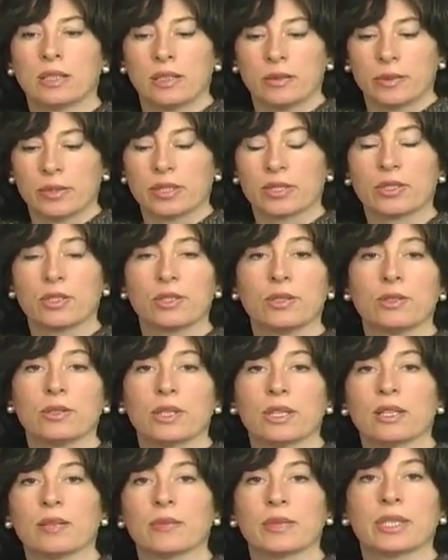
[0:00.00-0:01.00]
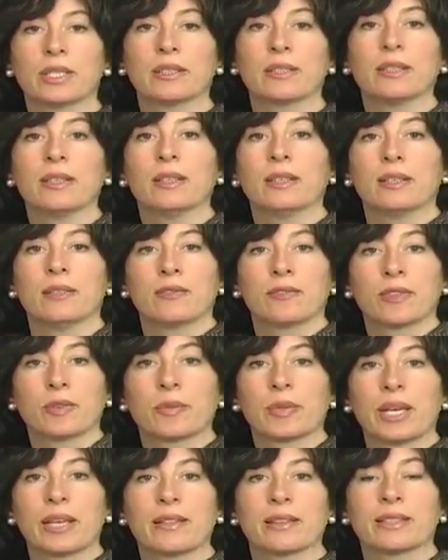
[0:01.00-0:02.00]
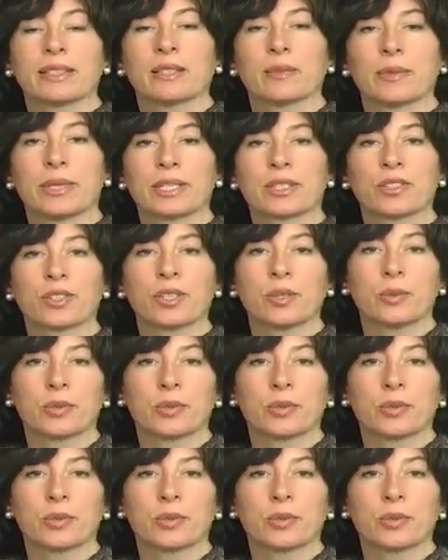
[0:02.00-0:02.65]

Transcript: and there was a Jew coming from the other direction.